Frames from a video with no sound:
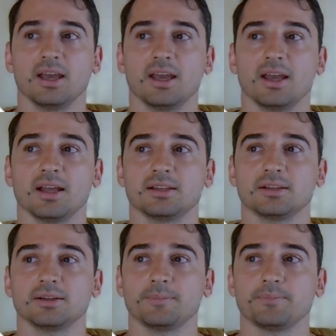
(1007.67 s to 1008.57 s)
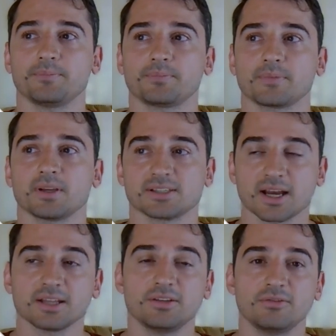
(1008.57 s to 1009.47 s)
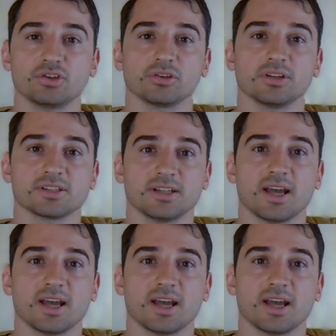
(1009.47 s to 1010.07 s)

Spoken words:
And the second division